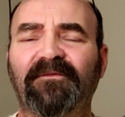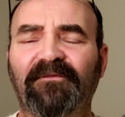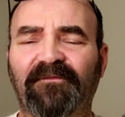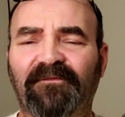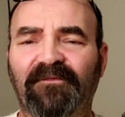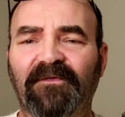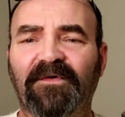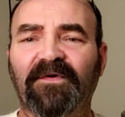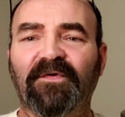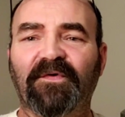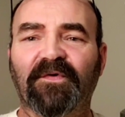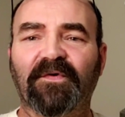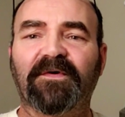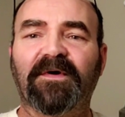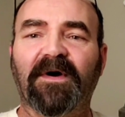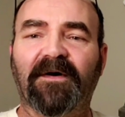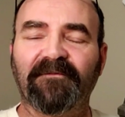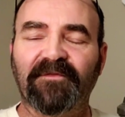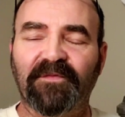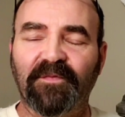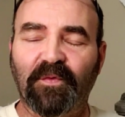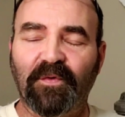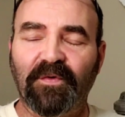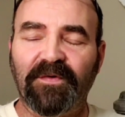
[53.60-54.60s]
feel you're
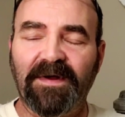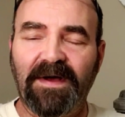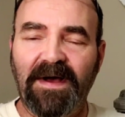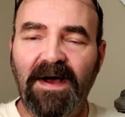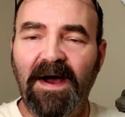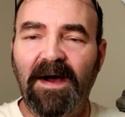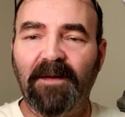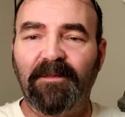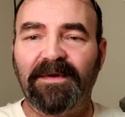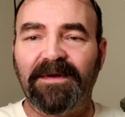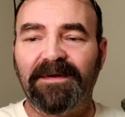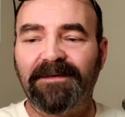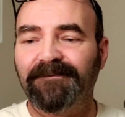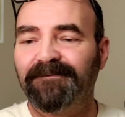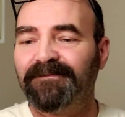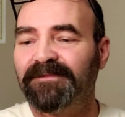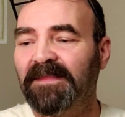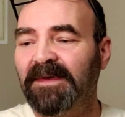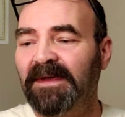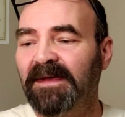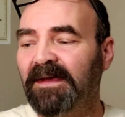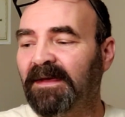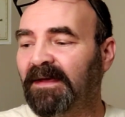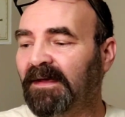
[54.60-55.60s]
comfortable with the hobby.
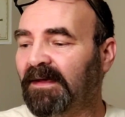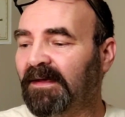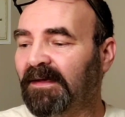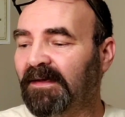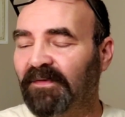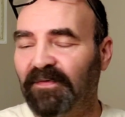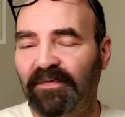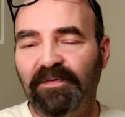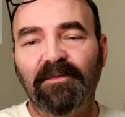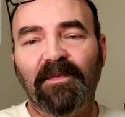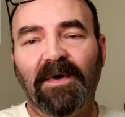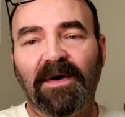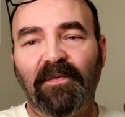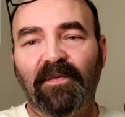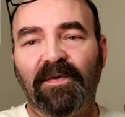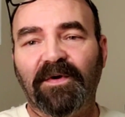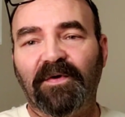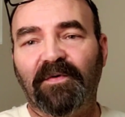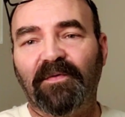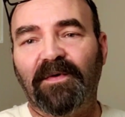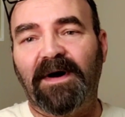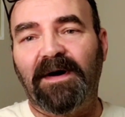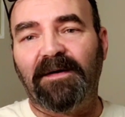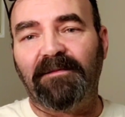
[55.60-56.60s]
You might
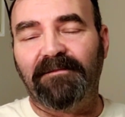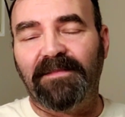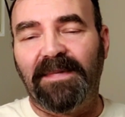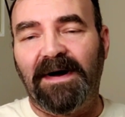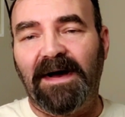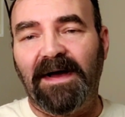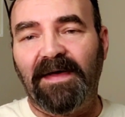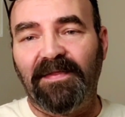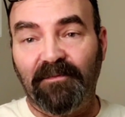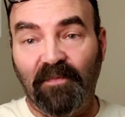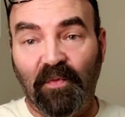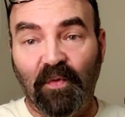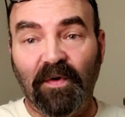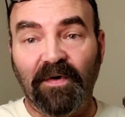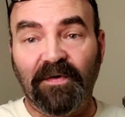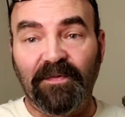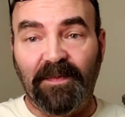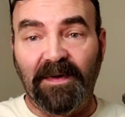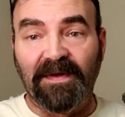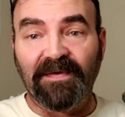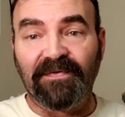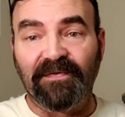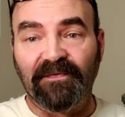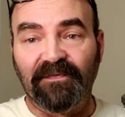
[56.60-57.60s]
want to go out and buy the more
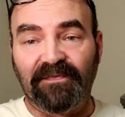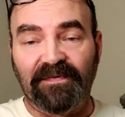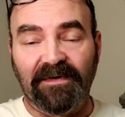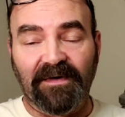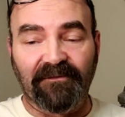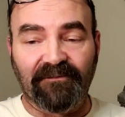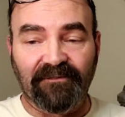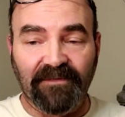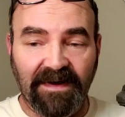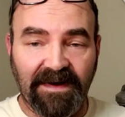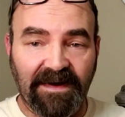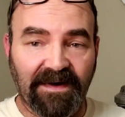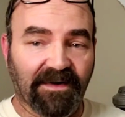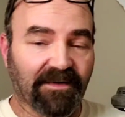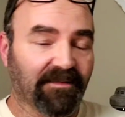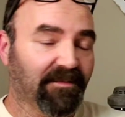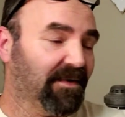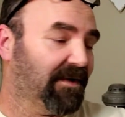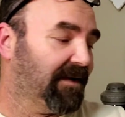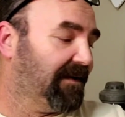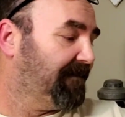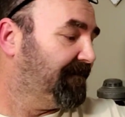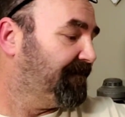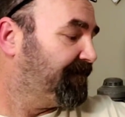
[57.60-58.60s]
expensive stuff later,
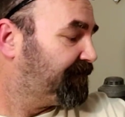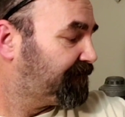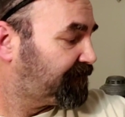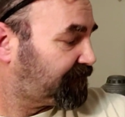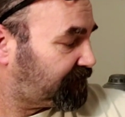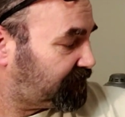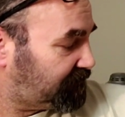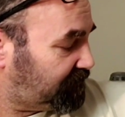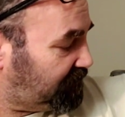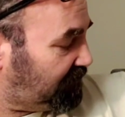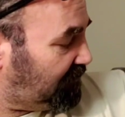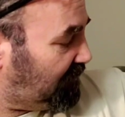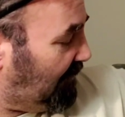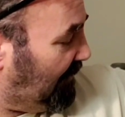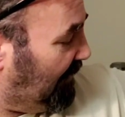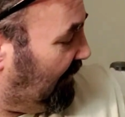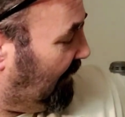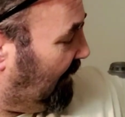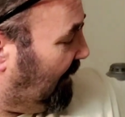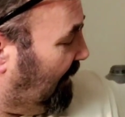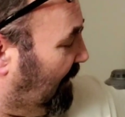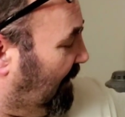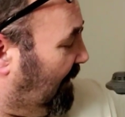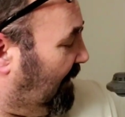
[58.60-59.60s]
but
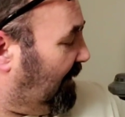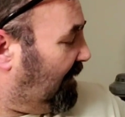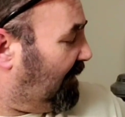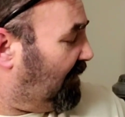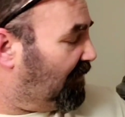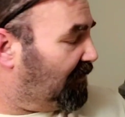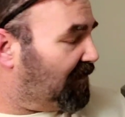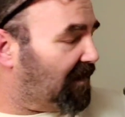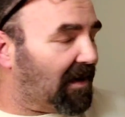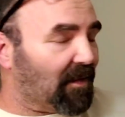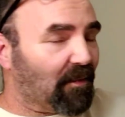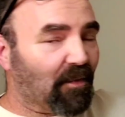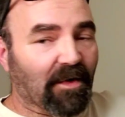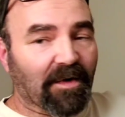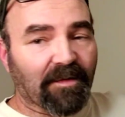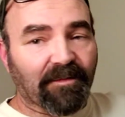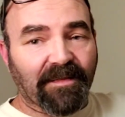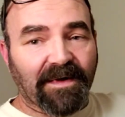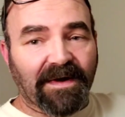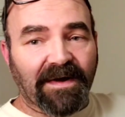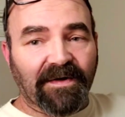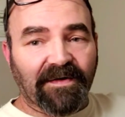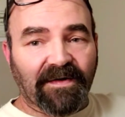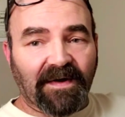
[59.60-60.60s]
on my
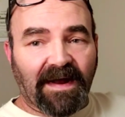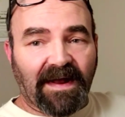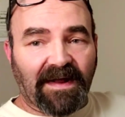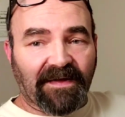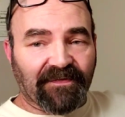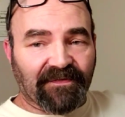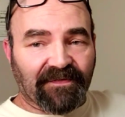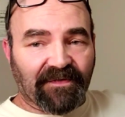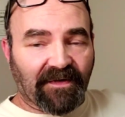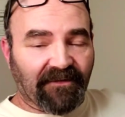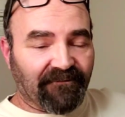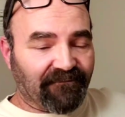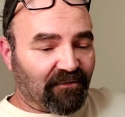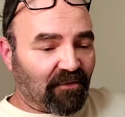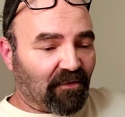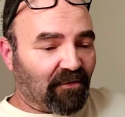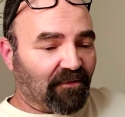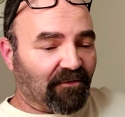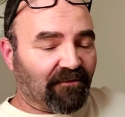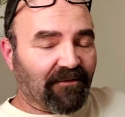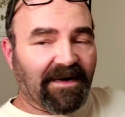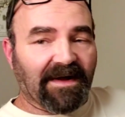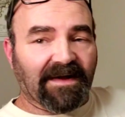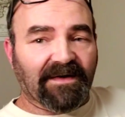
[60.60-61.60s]
workbench, I had stuff
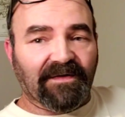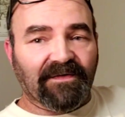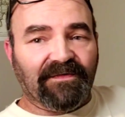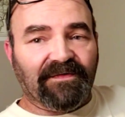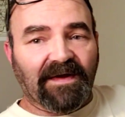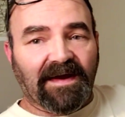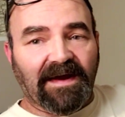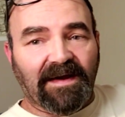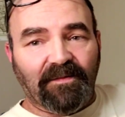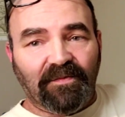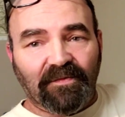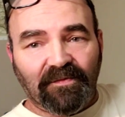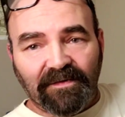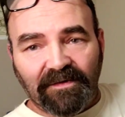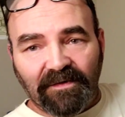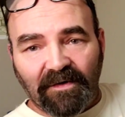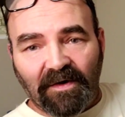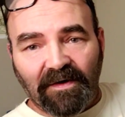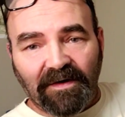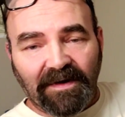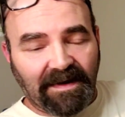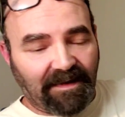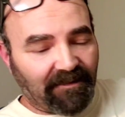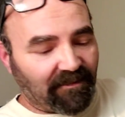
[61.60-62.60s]
rolling around the table
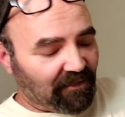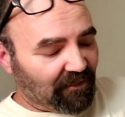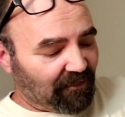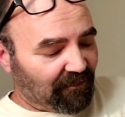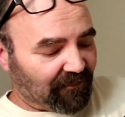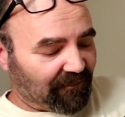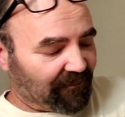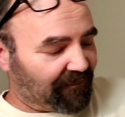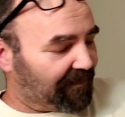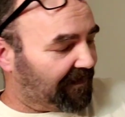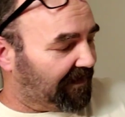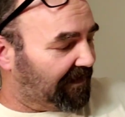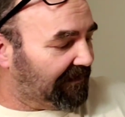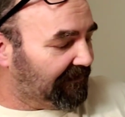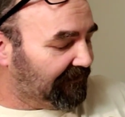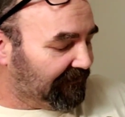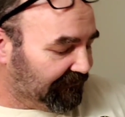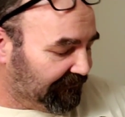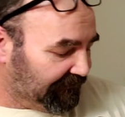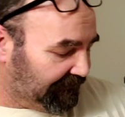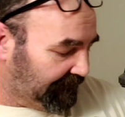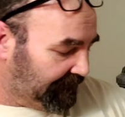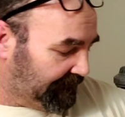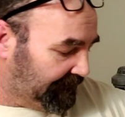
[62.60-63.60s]
and kept losing
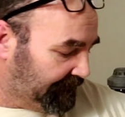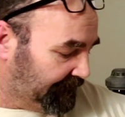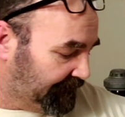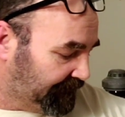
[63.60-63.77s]
things.